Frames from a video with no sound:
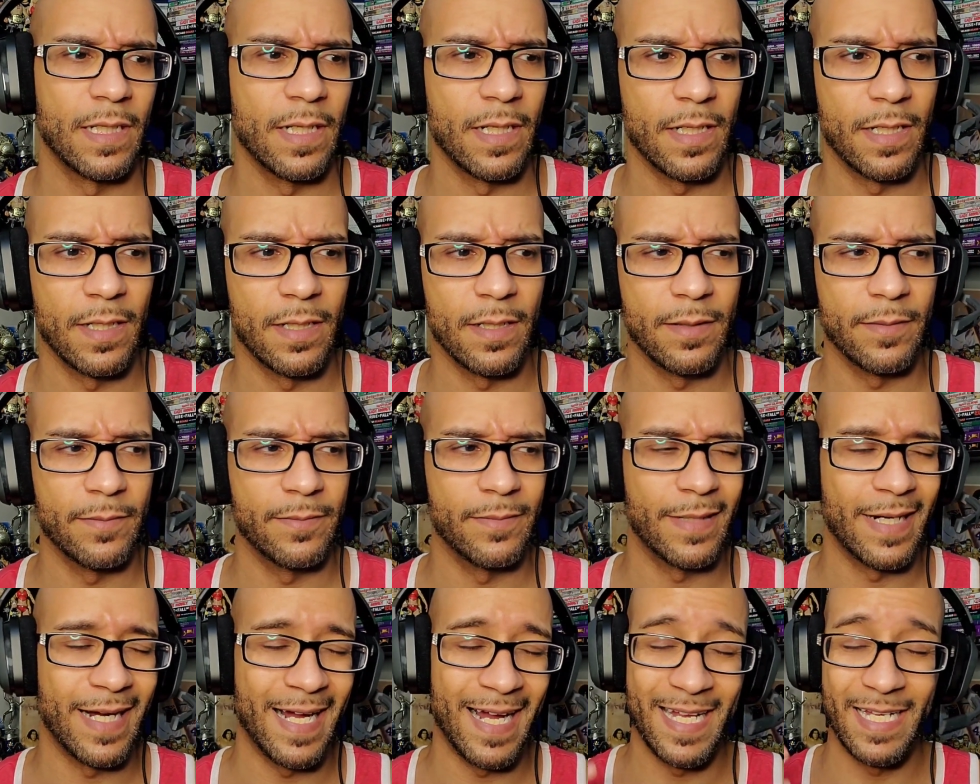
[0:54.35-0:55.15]

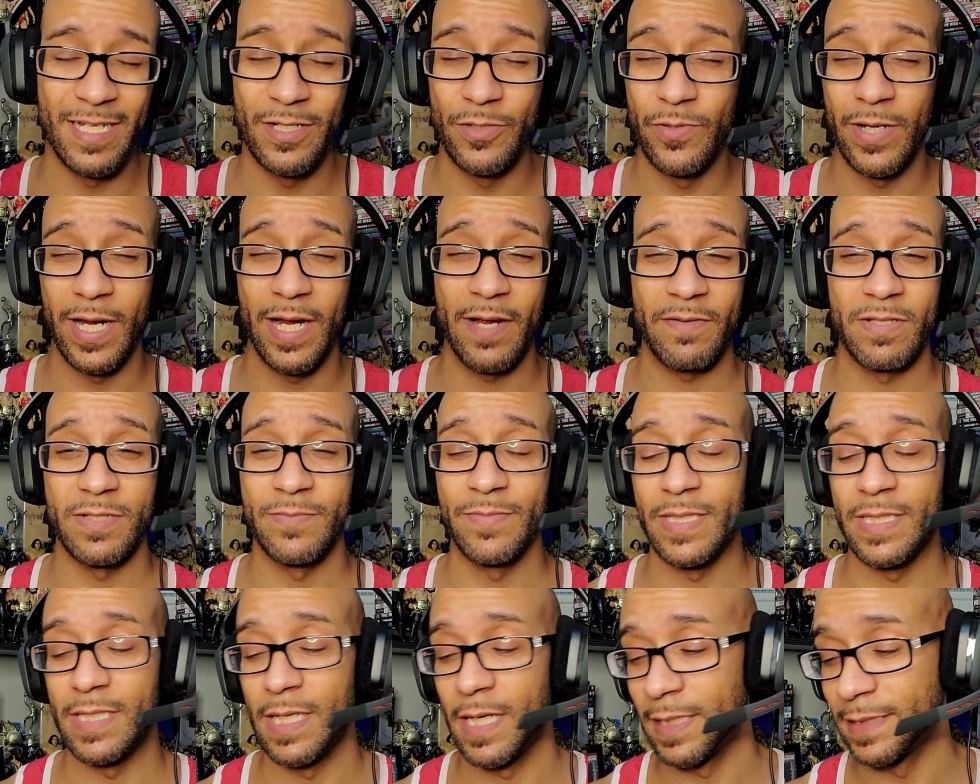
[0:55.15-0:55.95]
I do have
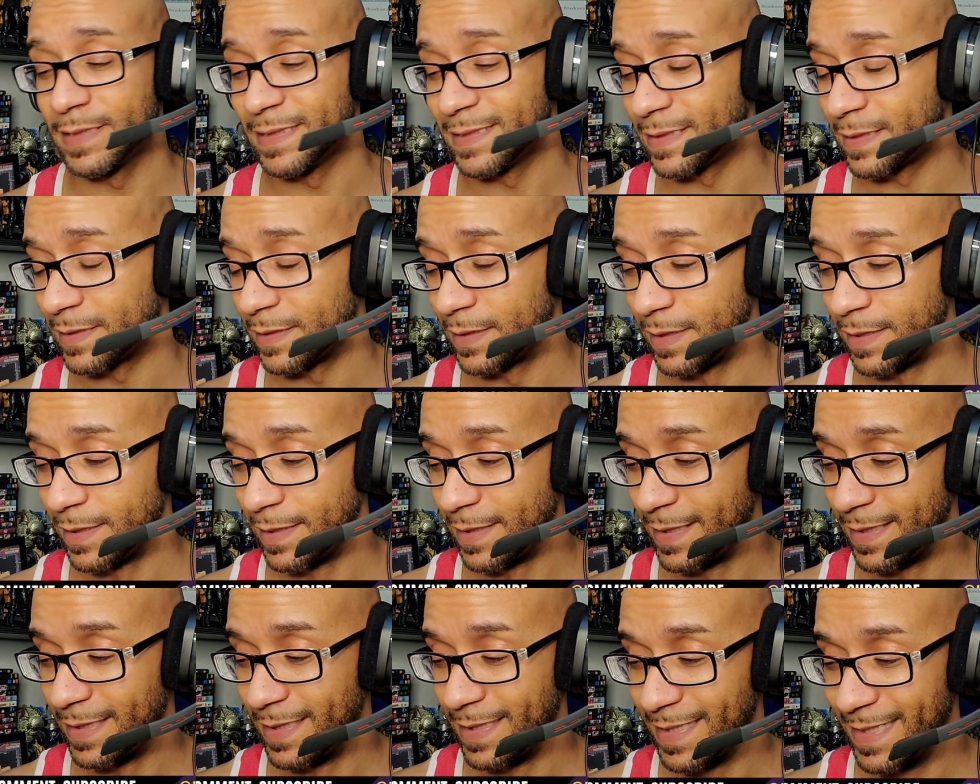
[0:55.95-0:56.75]
to be honest,
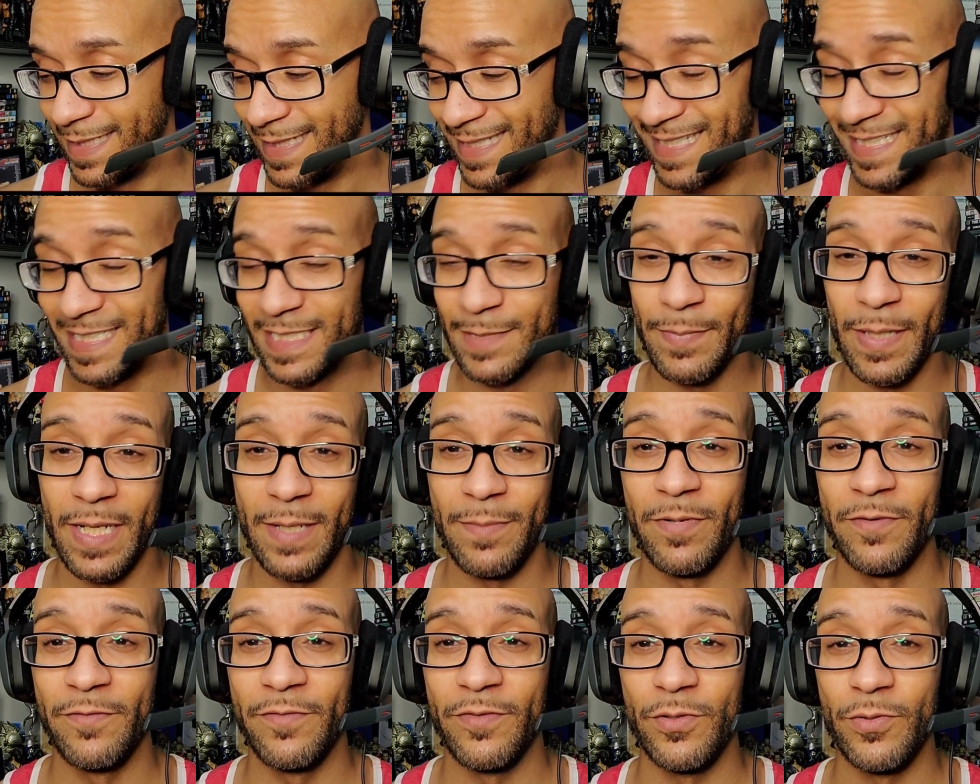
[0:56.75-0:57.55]
this
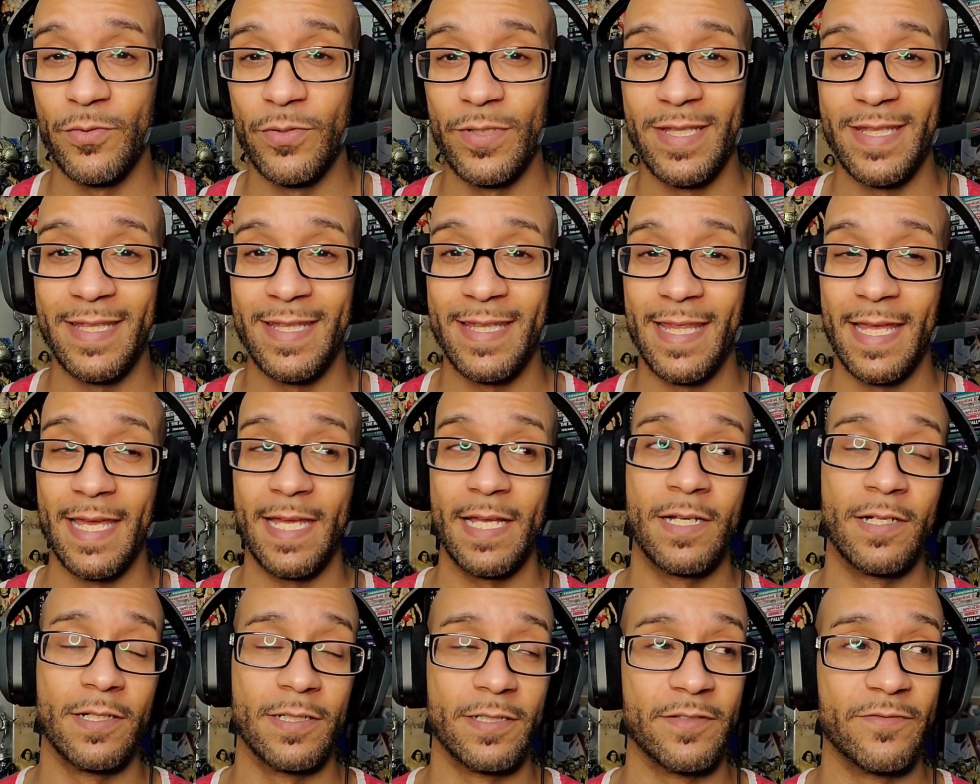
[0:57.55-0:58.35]
pay-per-view,
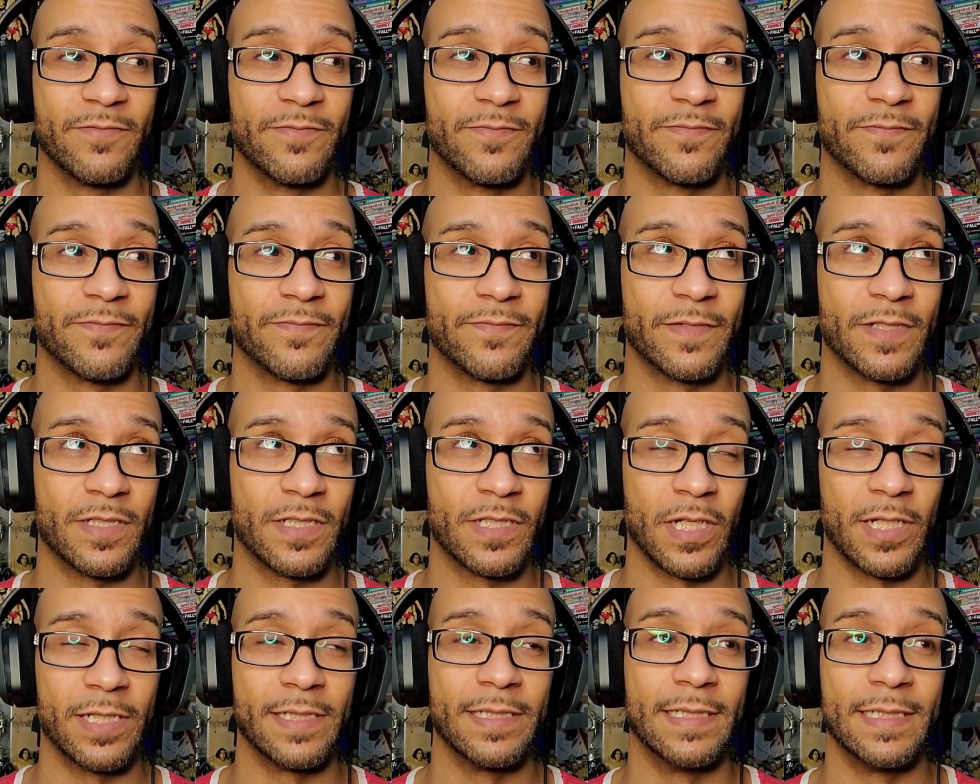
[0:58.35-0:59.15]
they could have
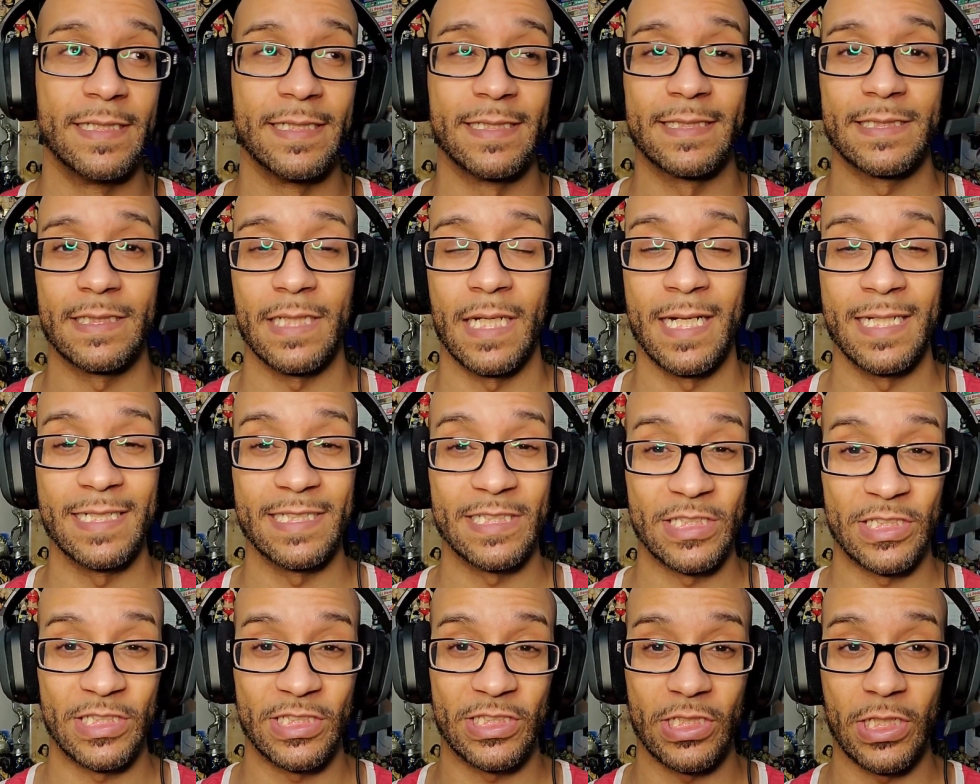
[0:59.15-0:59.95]
done this
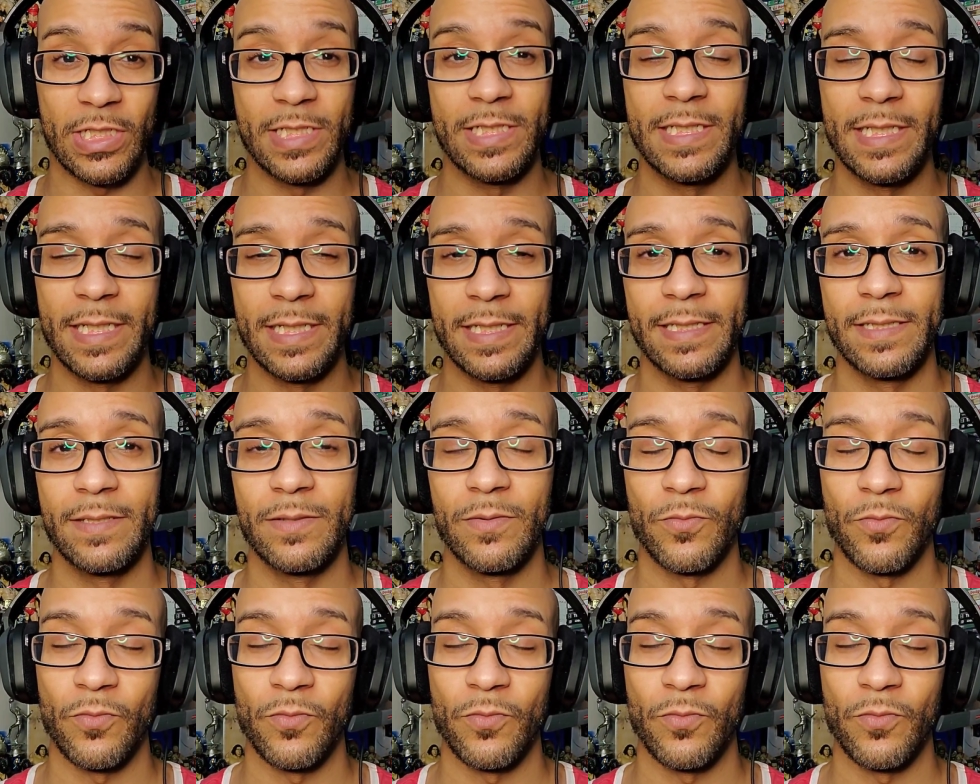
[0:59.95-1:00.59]
on Sunday